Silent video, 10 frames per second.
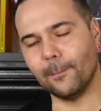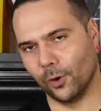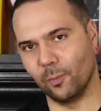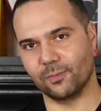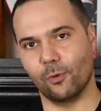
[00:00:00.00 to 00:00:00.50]

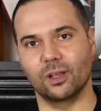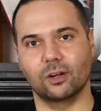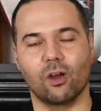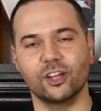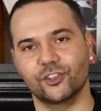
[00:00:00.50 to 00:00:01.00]
Bournemouth Poole, and
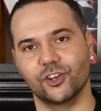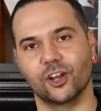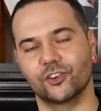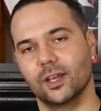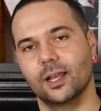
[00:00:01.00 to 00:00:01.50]

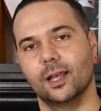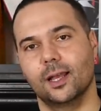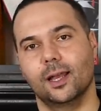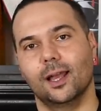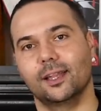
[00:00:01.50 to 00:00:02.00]
Christchurch,
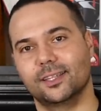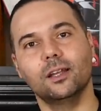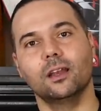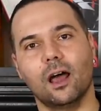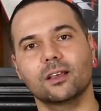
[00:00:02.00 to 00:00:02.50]

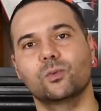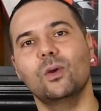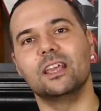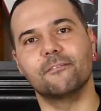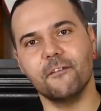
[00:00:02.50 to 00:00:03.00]
until last
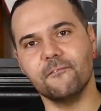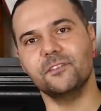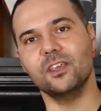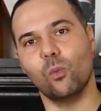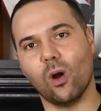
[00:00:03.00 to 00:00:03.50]
week,
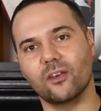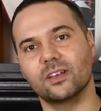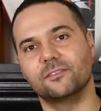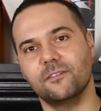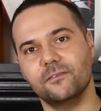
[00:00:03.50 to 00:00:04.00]
51 of
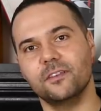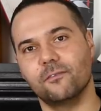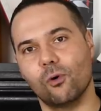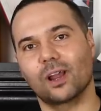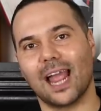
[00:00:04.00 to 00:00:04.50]
its
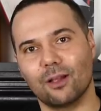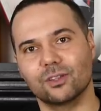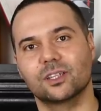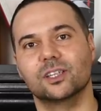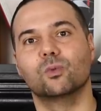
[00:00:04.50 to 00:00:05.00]
54
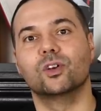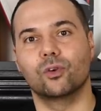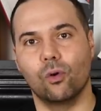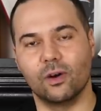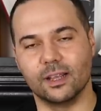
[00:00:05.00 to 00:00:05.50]
councillors were
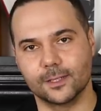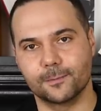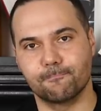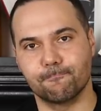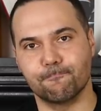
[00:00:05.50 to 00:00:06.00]

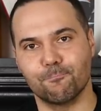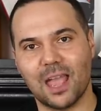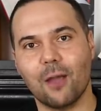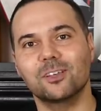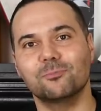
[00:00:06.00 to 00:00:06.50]
Tories.
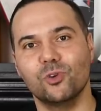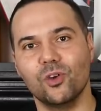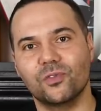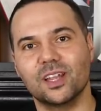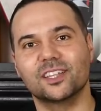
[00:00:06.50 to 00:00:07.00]
Now it's
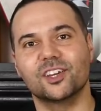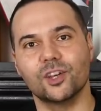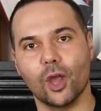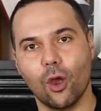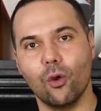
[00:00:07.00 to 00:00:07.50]
moved into
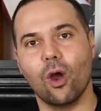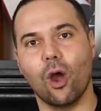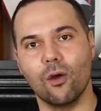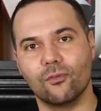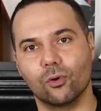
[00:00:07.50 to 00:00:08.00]
no
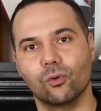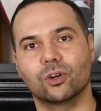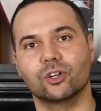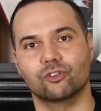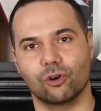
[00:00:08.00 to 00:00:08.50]
overall
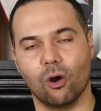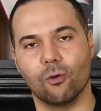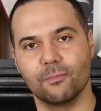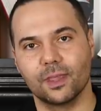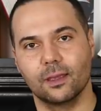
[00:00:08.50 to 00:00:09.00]
control.